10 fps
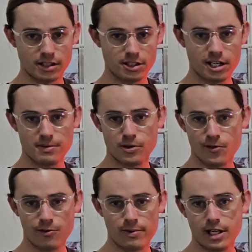You can see it's
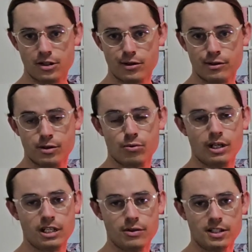moved from about
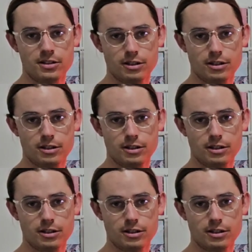$220 US